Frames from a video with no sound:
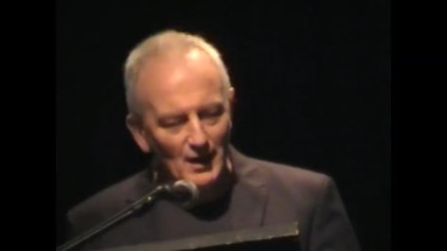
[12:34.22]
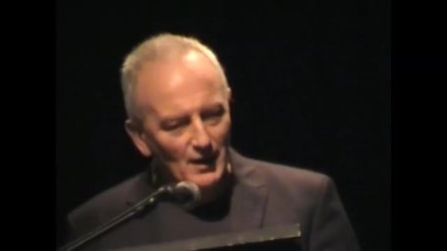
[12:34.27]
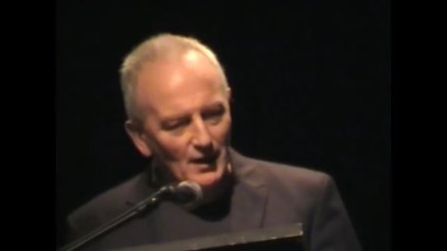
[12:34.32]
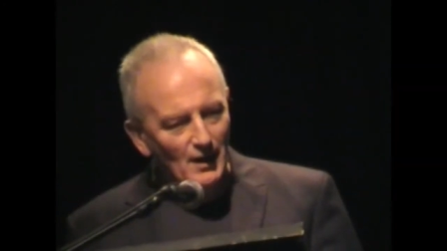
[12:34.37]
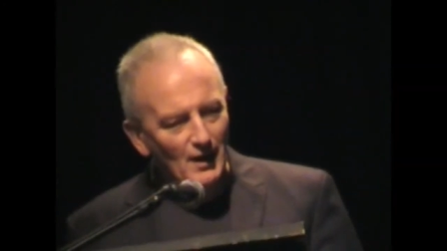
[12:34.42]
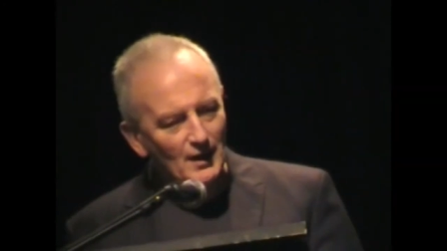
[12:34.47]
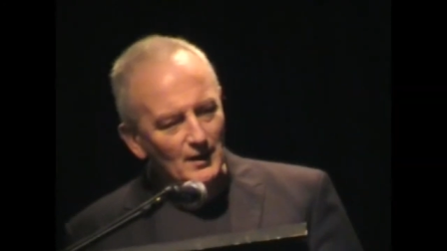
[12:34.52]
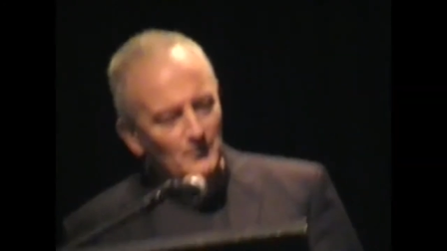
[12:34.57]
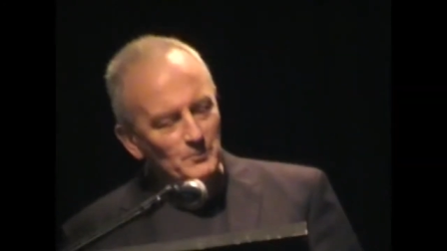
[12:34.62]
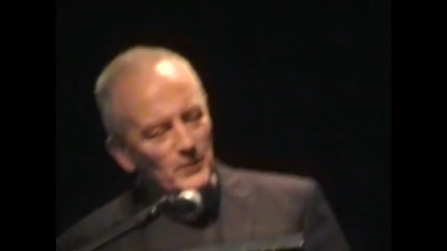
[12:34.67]

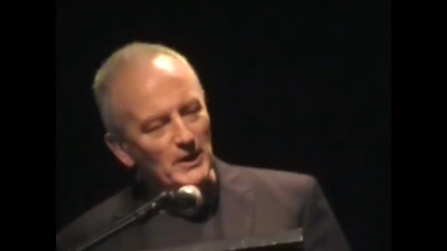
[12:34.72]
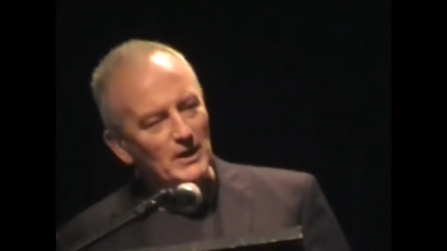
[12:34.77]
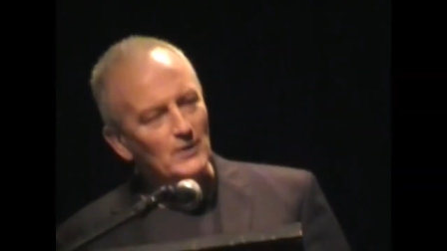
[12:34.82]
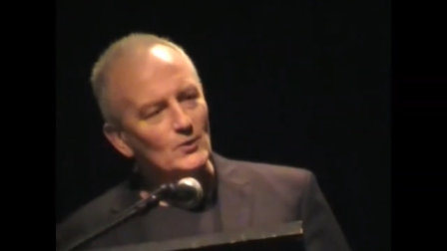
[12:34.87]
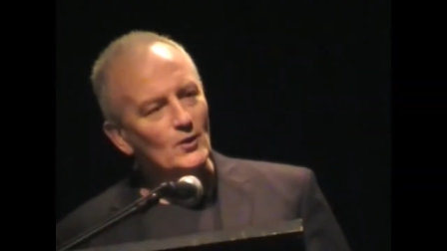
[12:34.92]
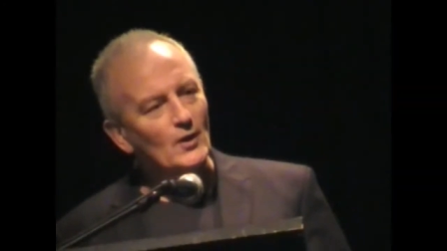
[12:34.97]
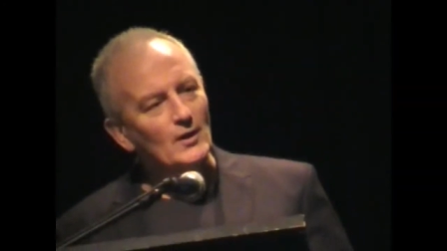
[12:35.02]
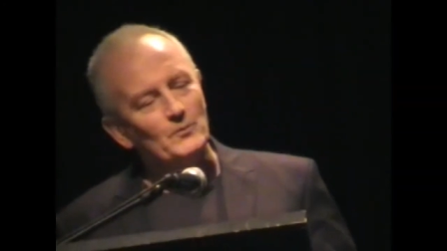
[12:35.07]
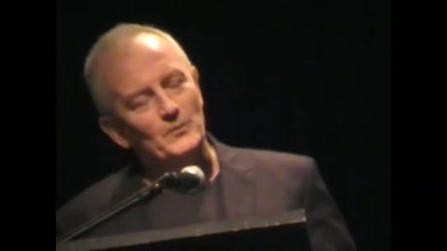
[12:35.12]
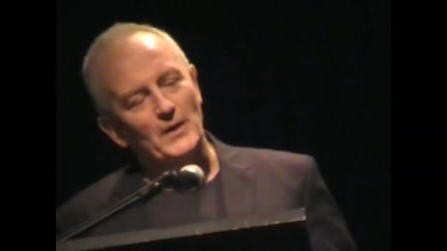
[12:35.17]

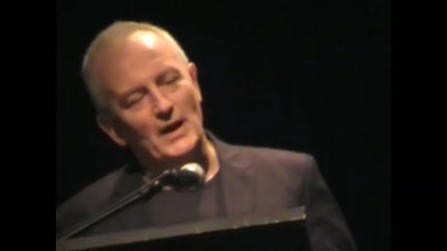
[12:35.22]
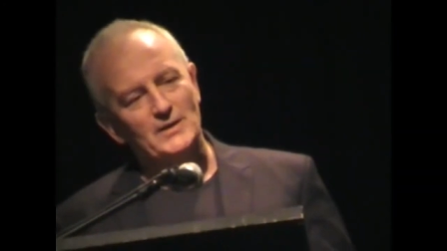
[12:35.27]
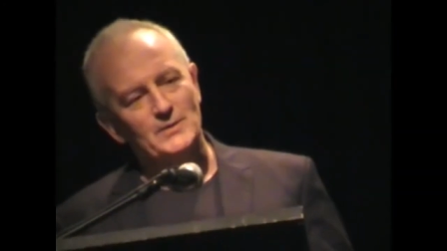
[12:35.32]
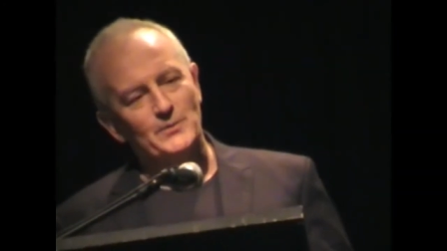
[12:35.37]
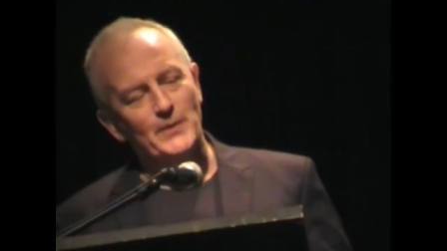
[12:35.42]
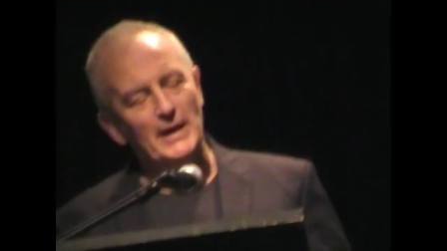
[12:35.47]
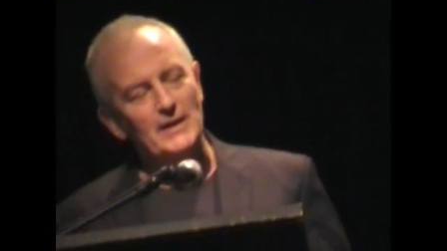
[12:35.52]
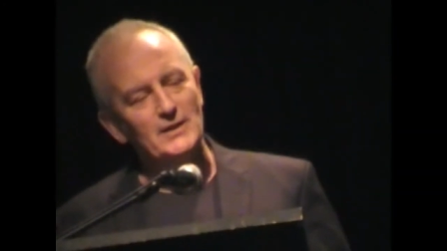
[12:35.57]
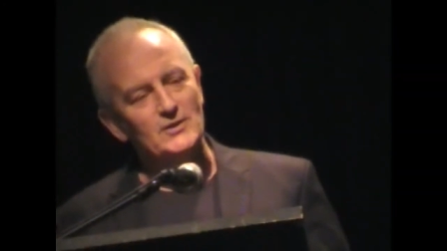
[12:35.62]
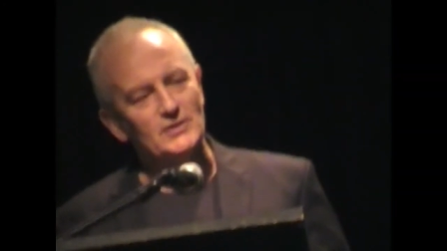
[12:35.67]
as
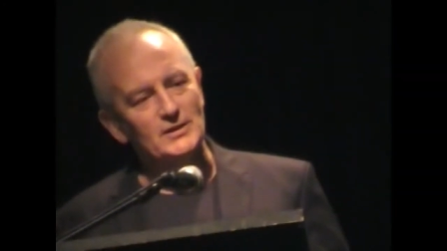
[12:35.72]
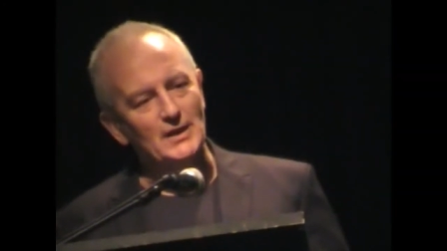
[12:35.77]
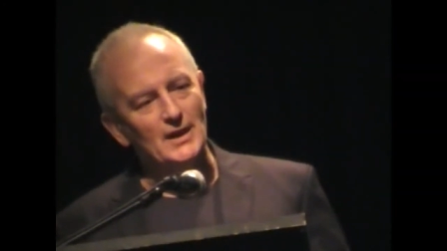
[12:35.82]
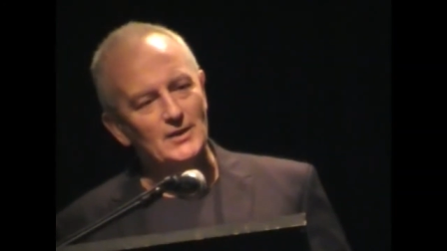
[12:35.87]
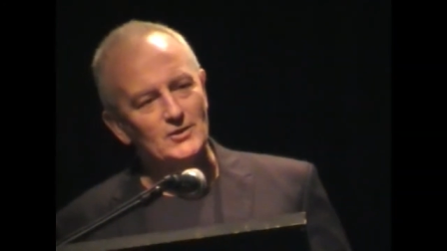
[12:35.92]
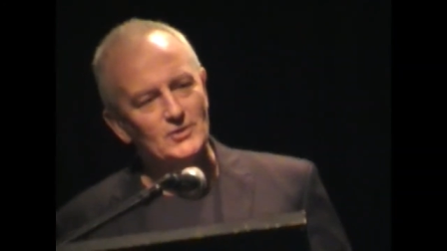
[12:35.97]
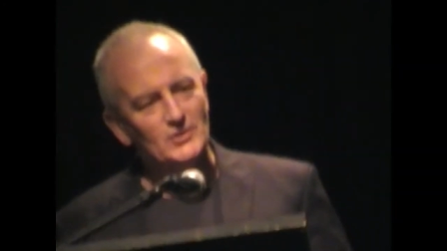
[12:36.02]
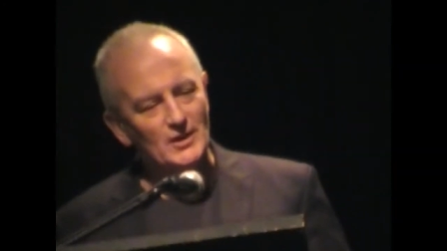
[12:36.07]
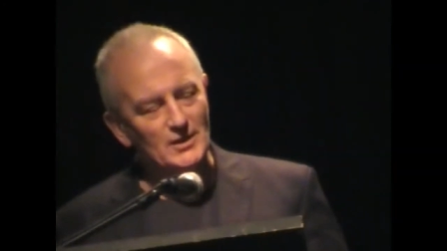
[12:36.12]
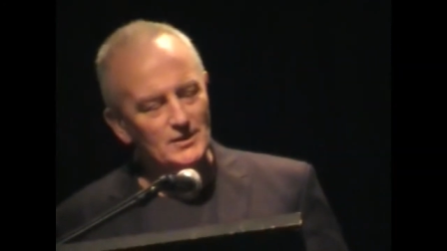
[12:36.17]
Peg
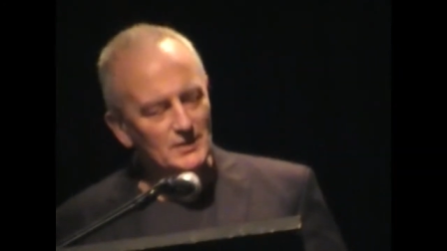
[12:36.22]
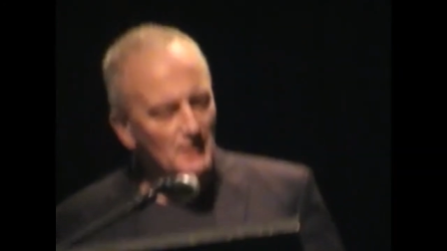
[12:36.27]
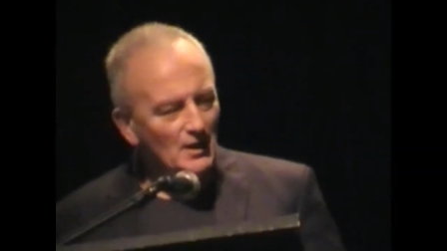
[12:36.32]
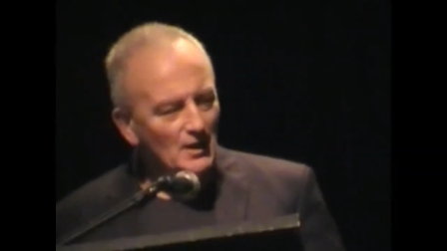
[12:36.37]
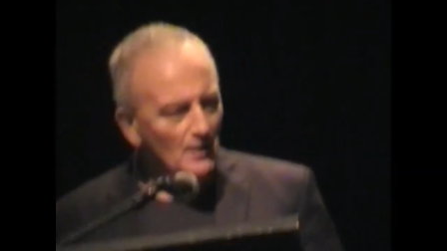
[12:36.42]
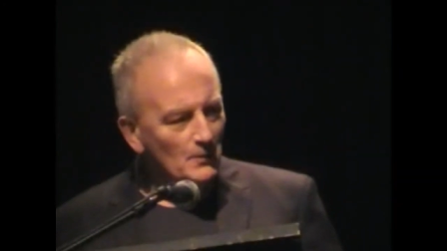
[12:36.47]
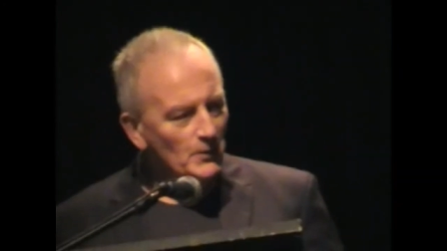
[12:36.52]
Sayre says,